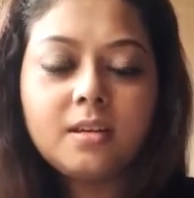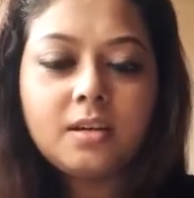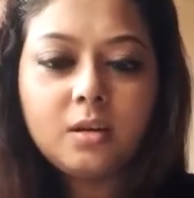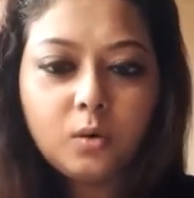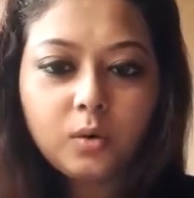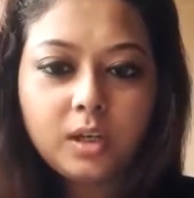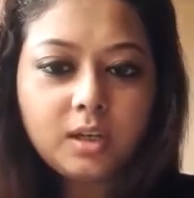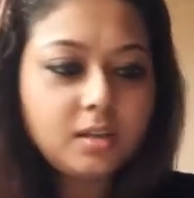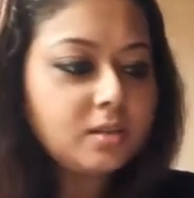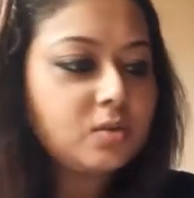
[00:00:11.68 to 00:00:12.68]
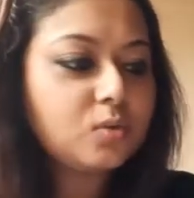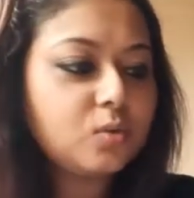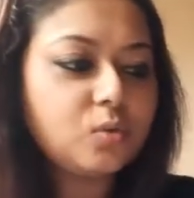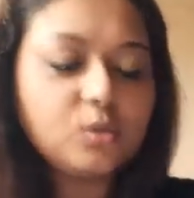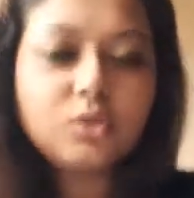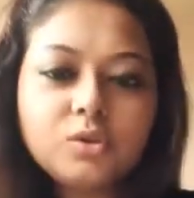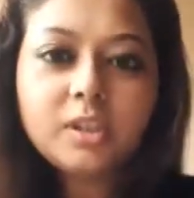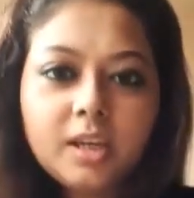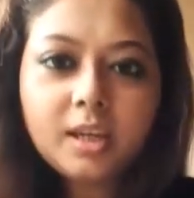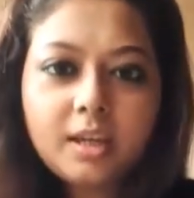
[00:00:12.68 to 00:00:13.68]
Okay, so
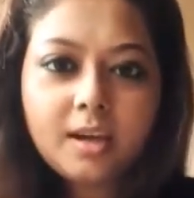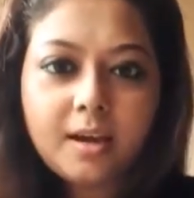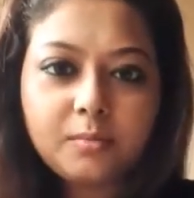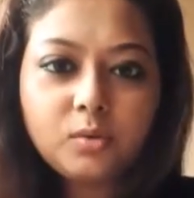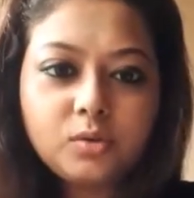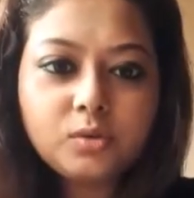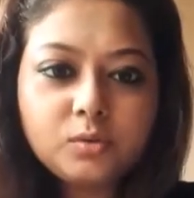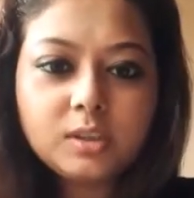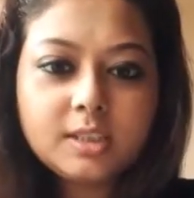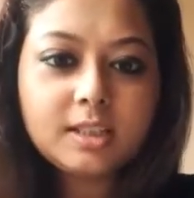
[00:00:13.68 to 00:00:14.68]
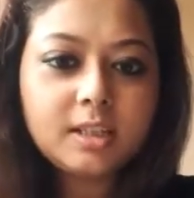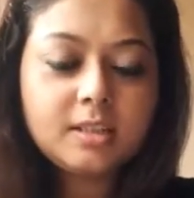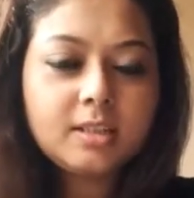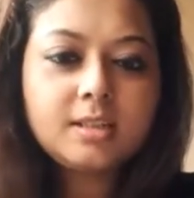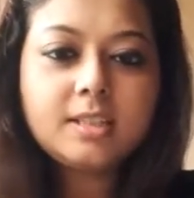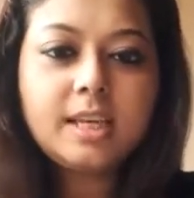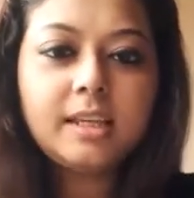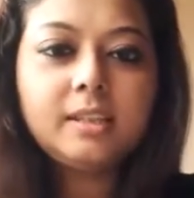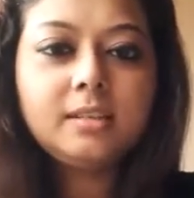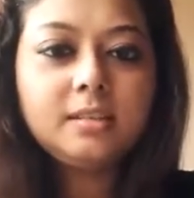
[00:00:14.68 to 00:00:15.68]
today I'm going to discuss the
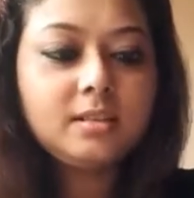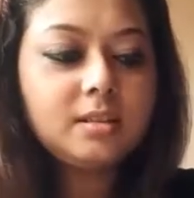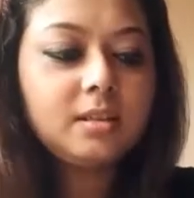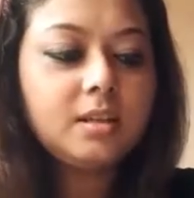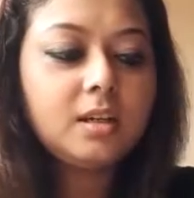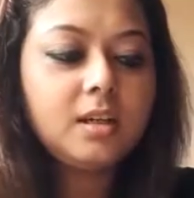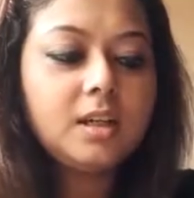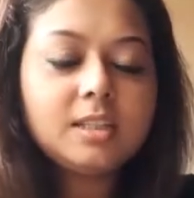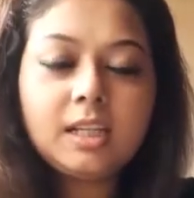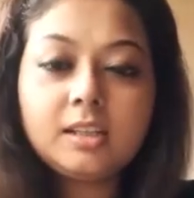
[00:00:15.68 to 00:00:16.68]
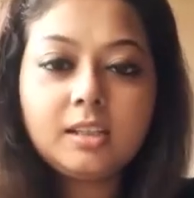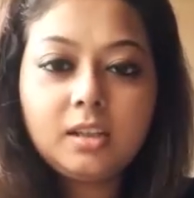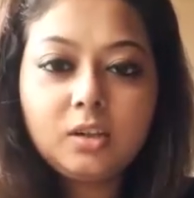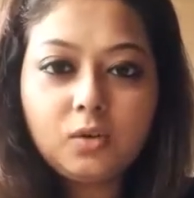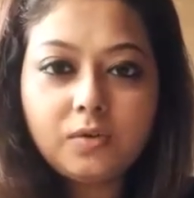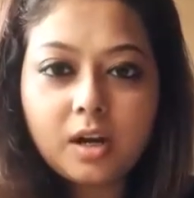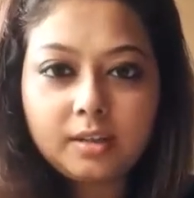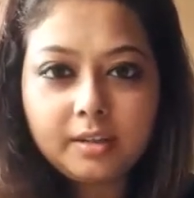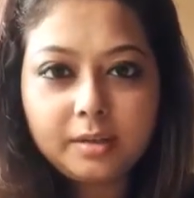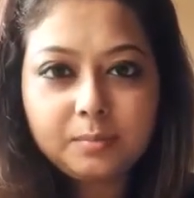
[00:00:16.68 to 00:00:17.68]
second technique of art
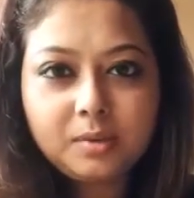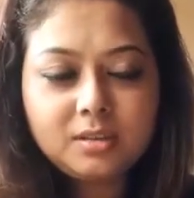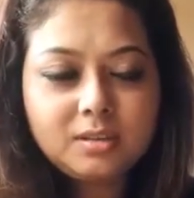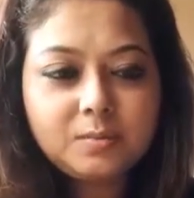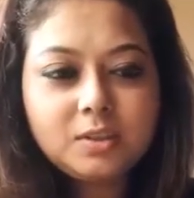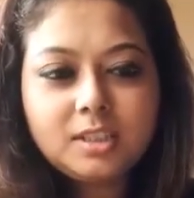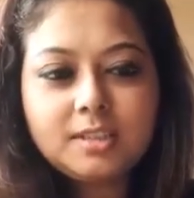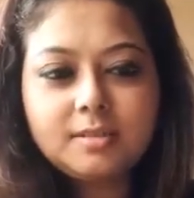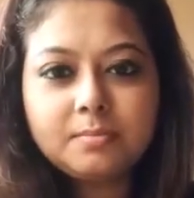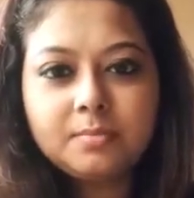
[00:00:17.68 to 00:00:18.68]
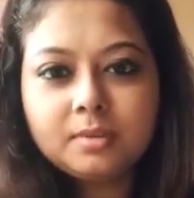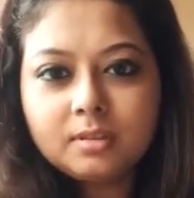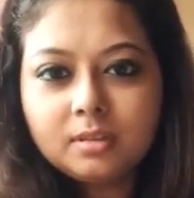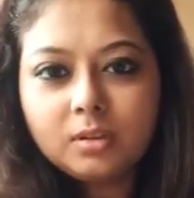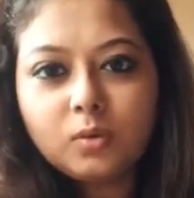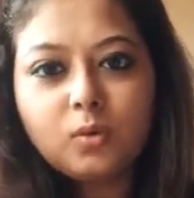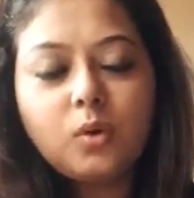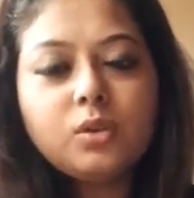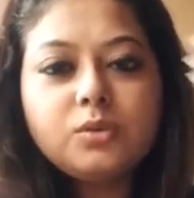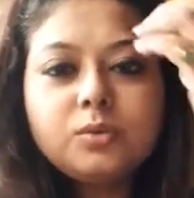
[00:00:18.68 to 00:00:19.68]
therapy. This is pretty simple.
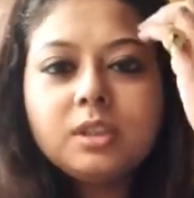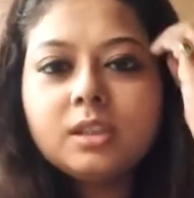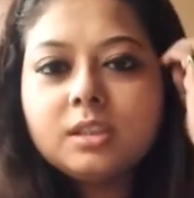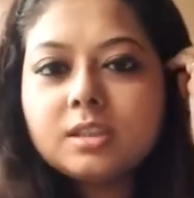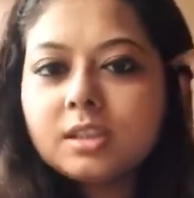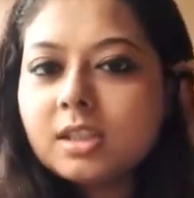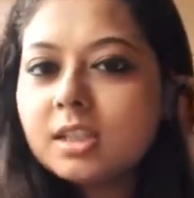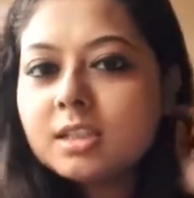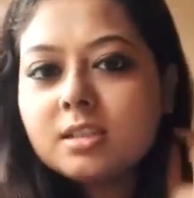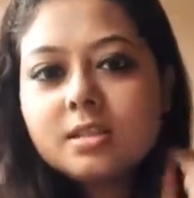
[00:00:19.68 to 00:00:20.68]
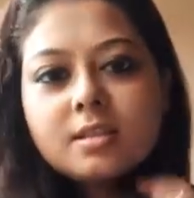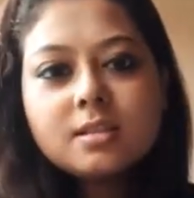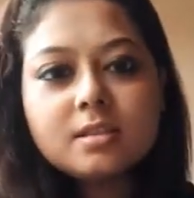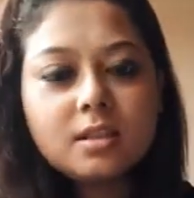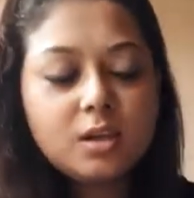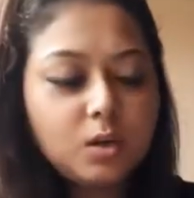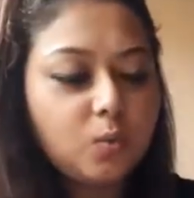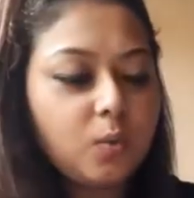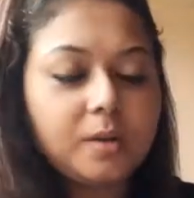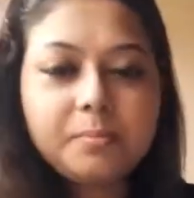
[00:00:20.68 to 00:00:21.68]
All you need is
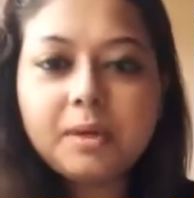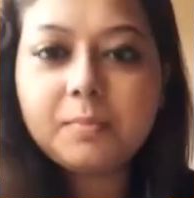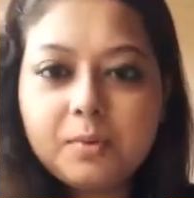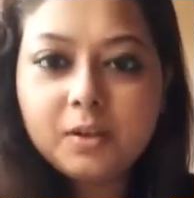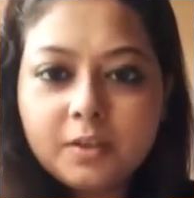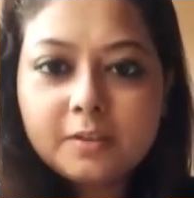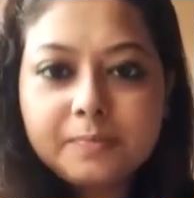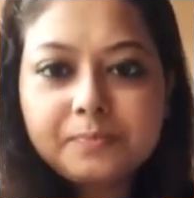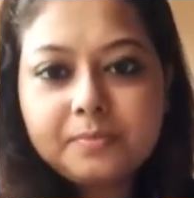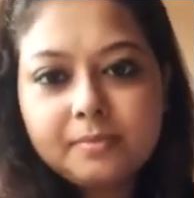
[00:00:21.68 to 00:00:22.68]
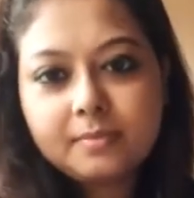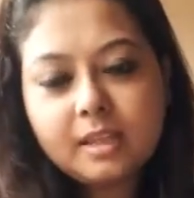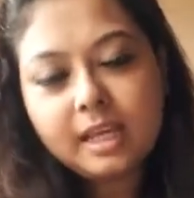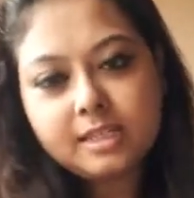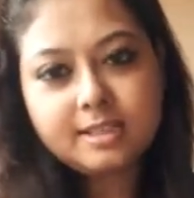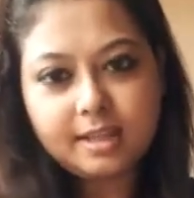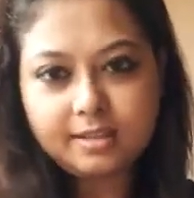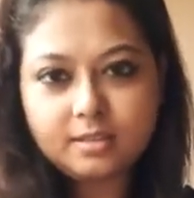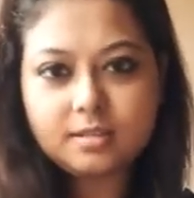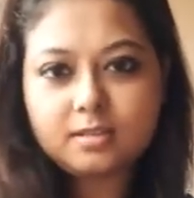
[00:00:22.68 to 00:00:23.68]
one paper, any
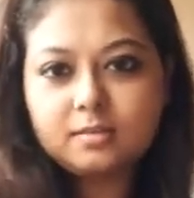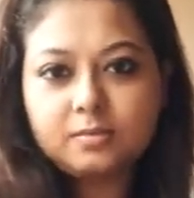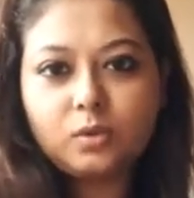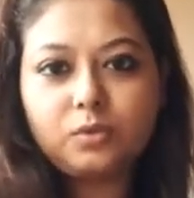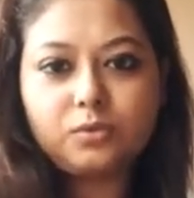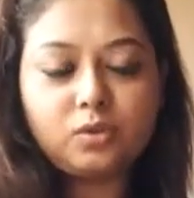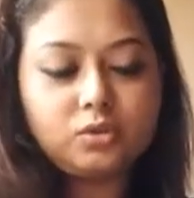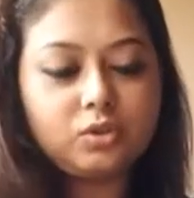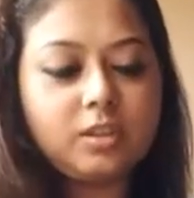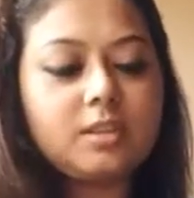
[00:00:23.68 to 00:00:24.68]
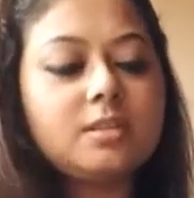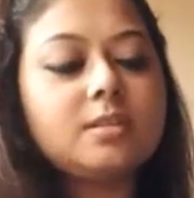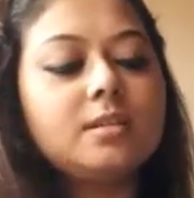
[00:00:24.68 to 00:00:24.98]
size of your choice,